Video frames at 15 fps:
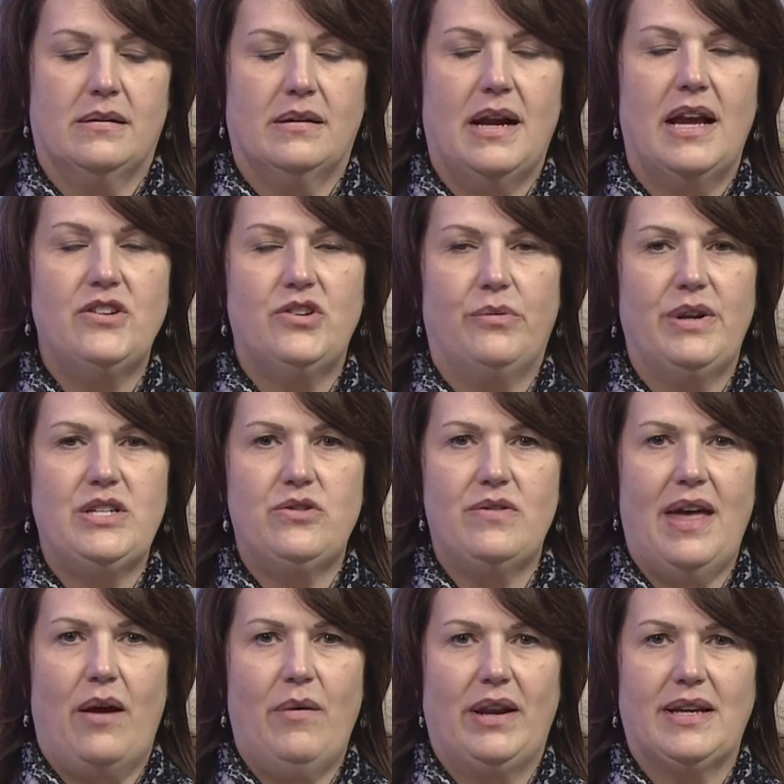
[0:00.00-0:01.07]
I should redo
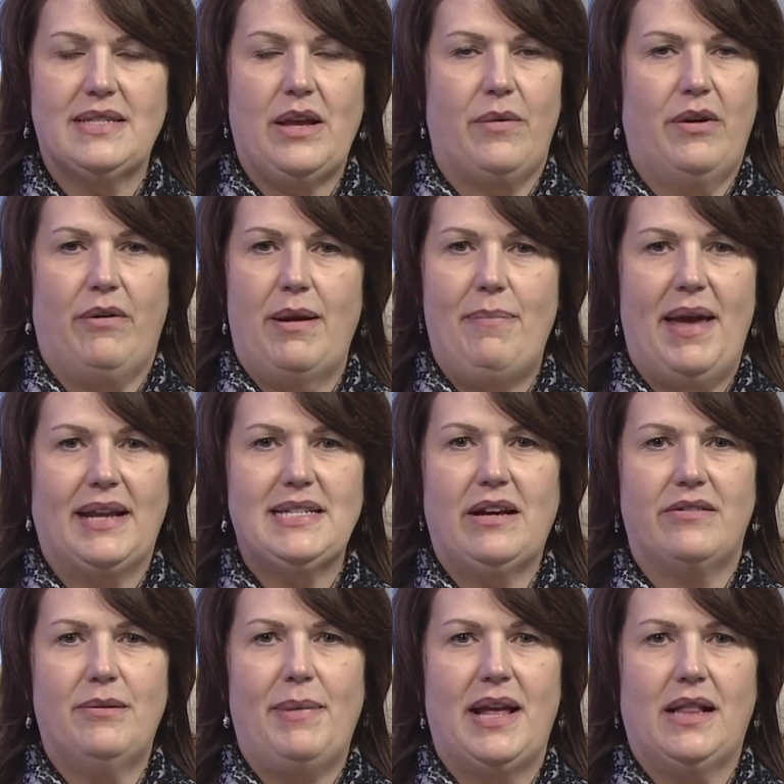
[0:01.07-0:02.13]
that one because I went right back down
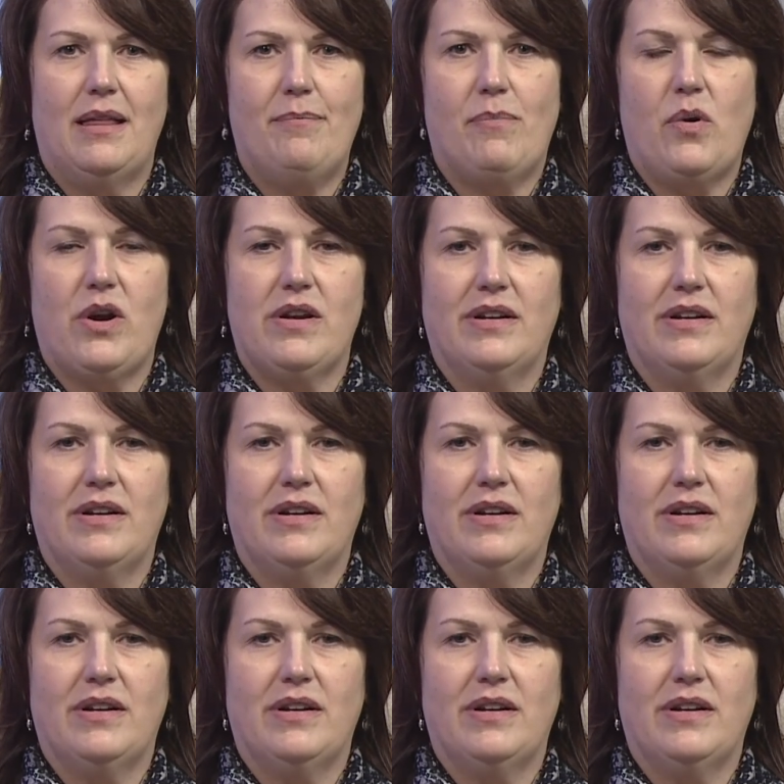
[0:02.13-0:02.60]
to my clipboard.